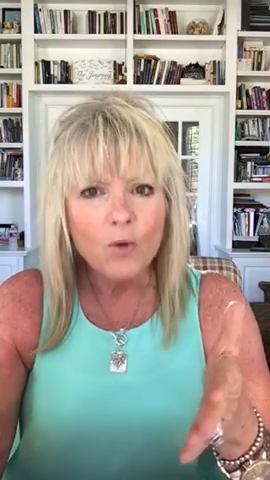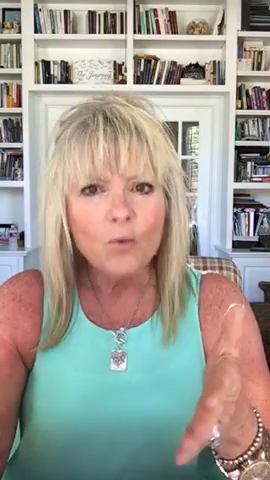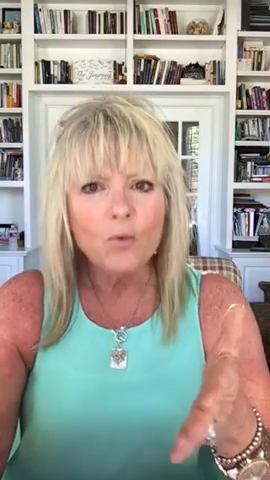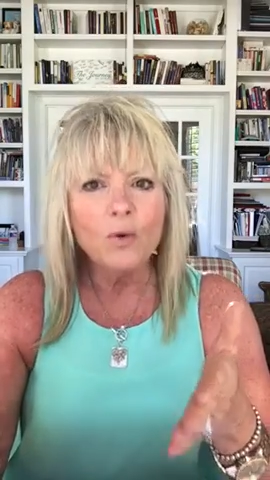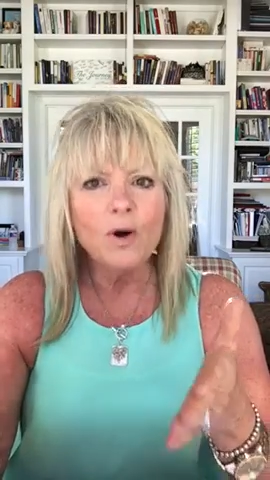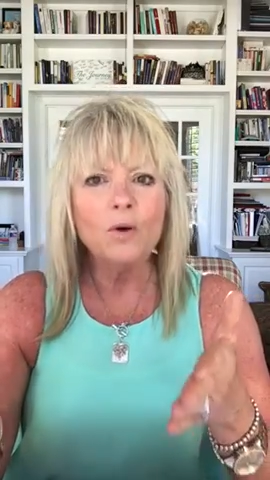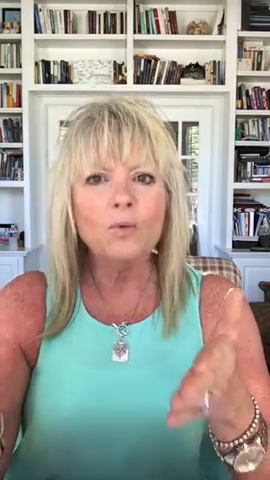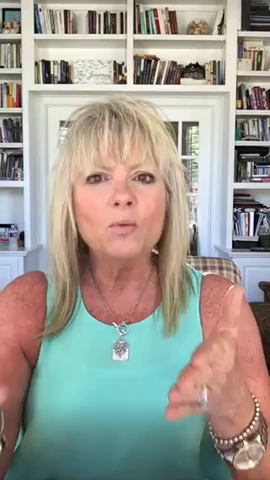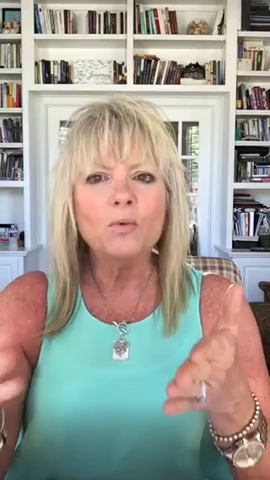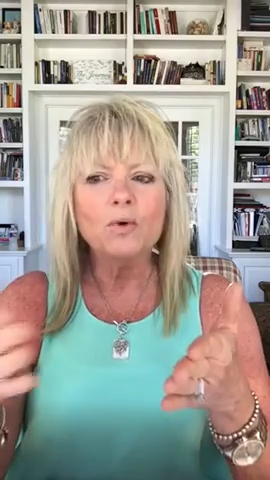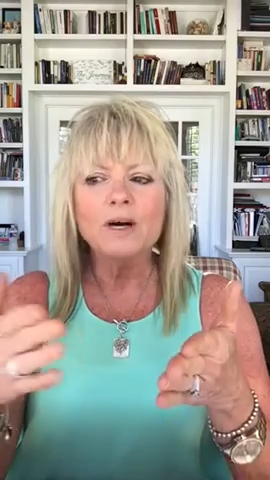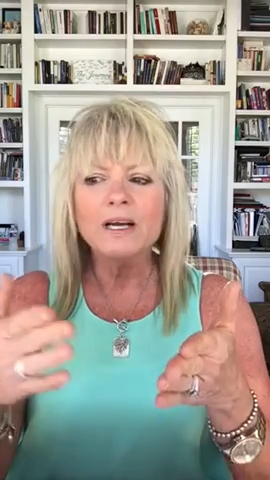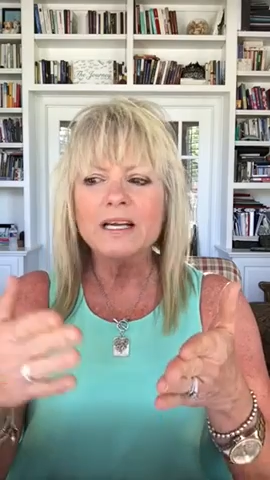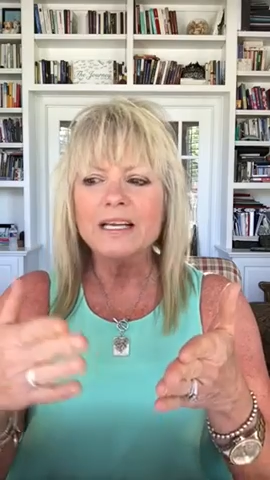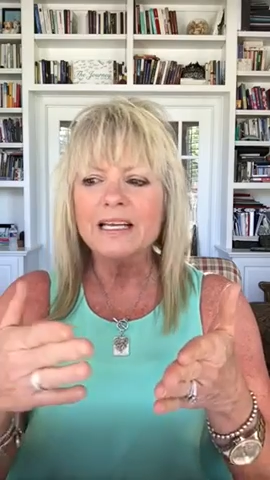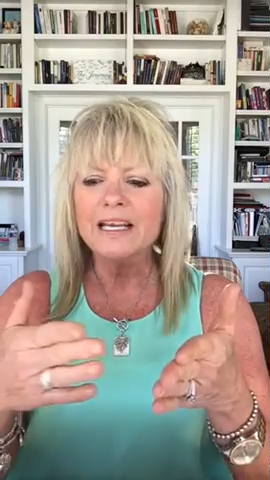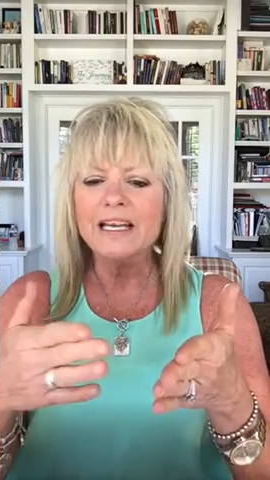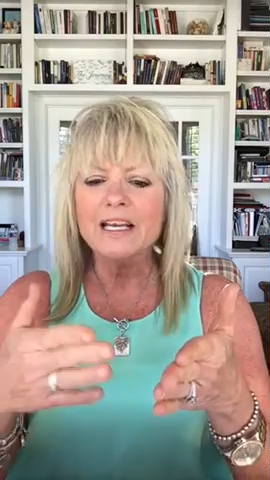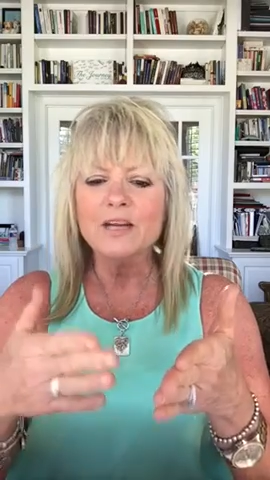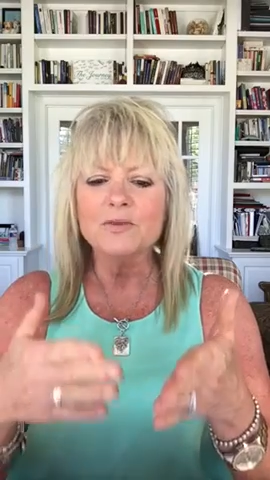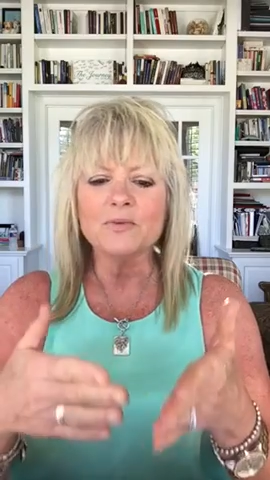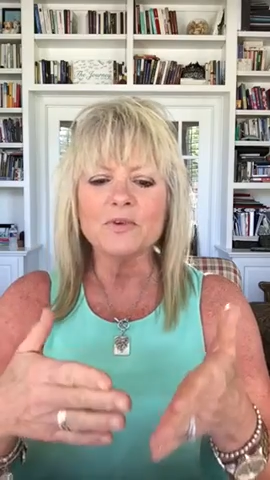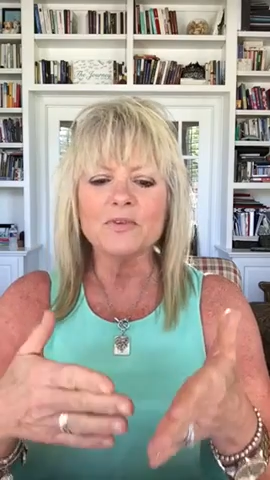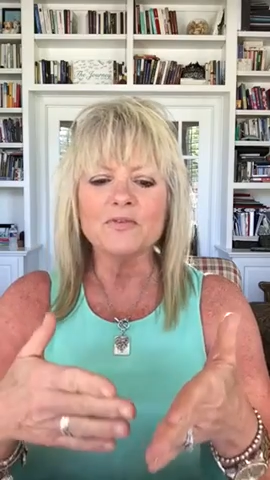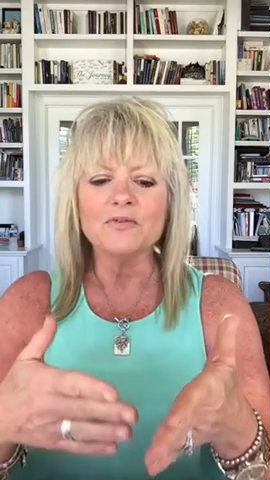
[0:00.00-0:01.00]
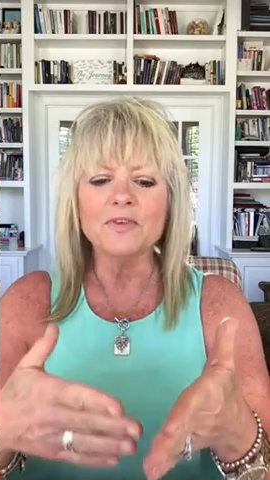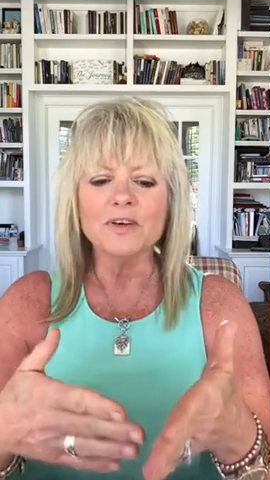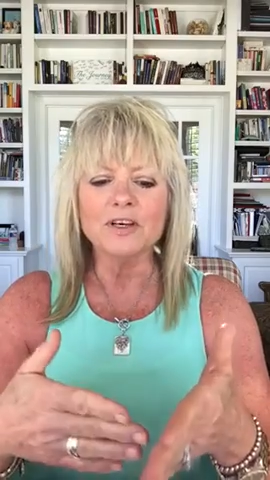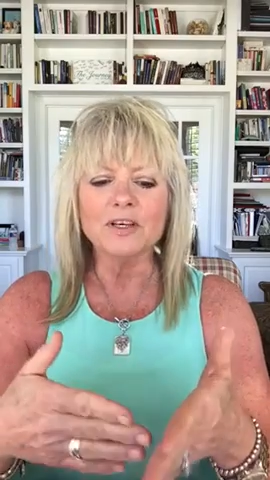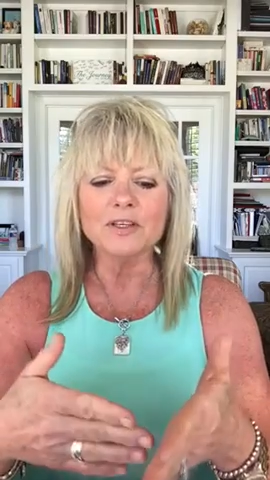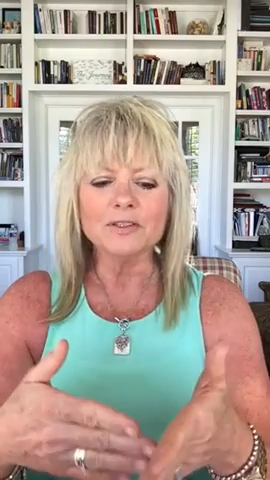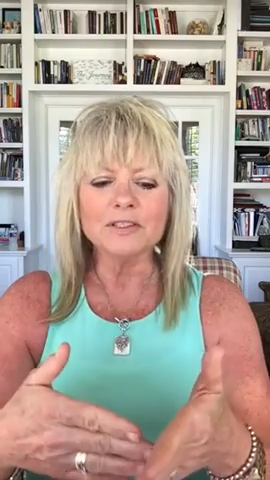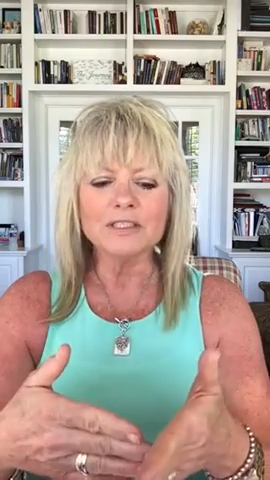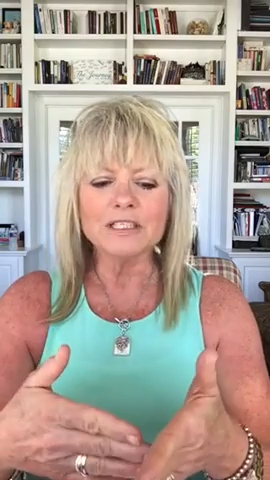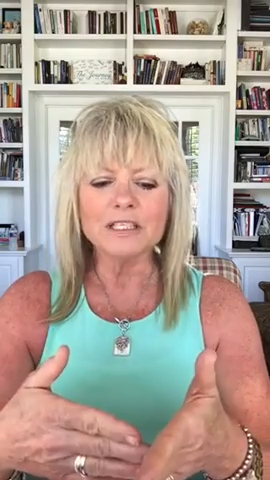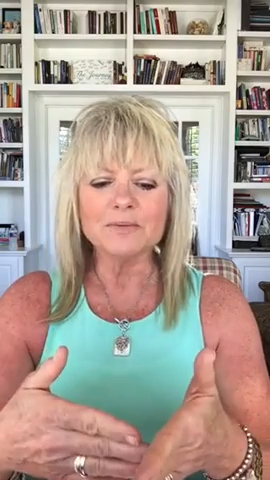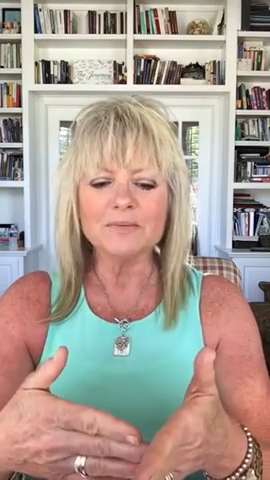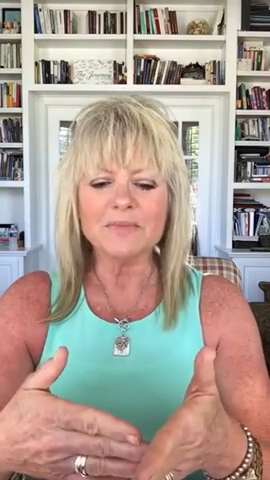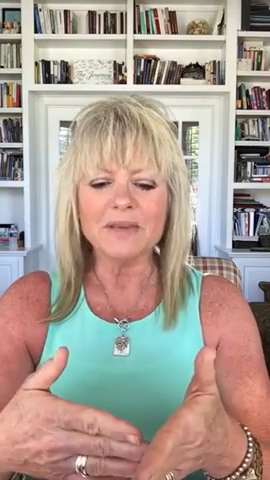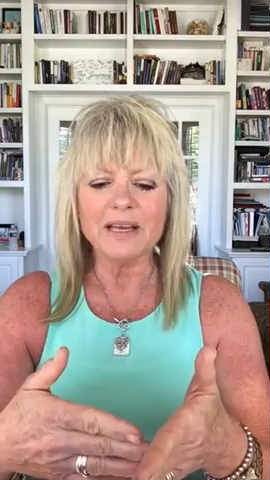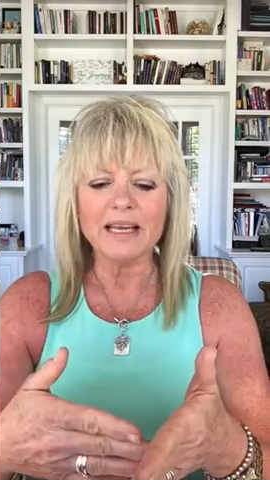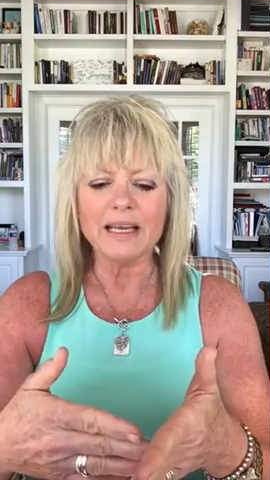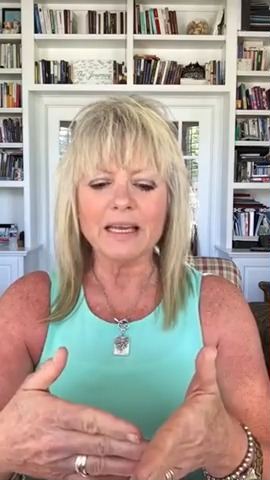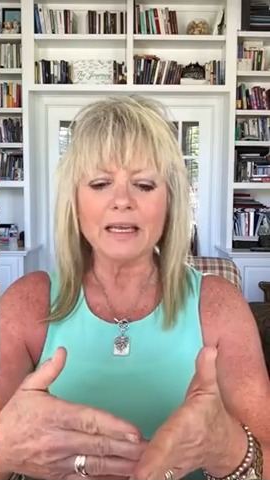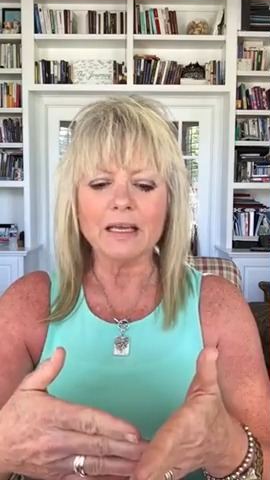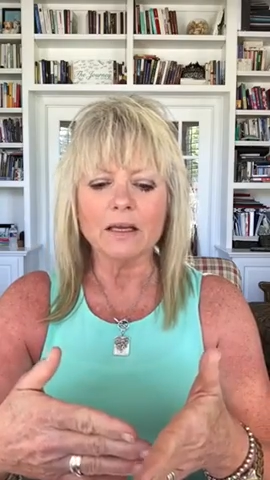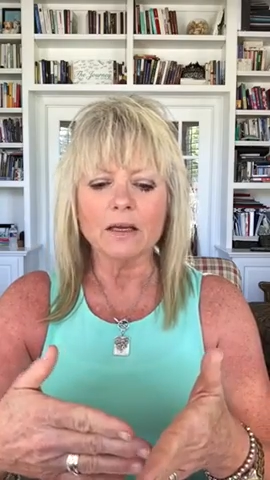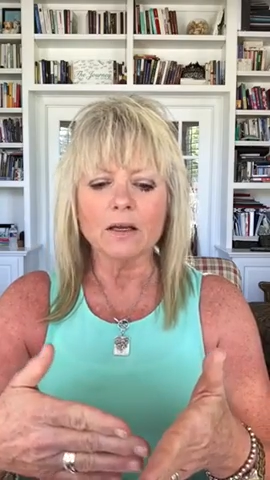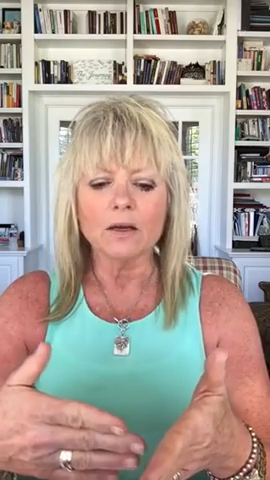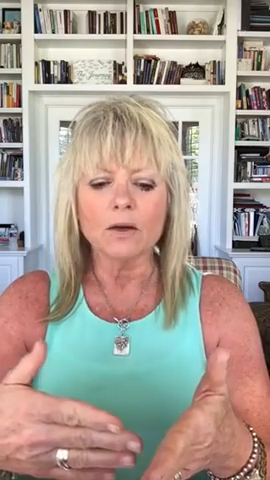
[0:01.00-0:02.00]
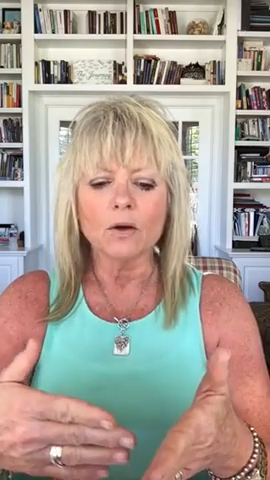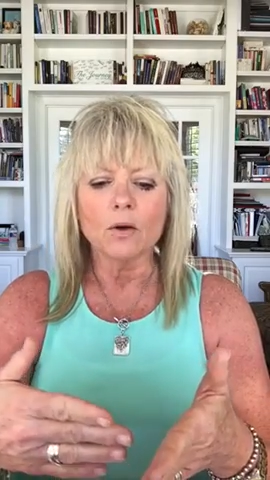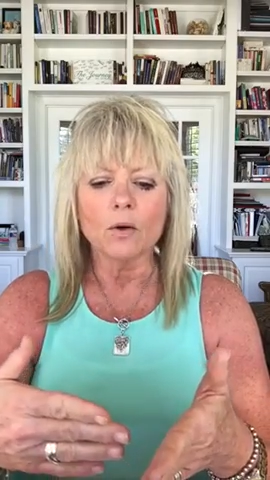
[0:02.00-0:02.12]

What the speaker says: Well, what he revealed to me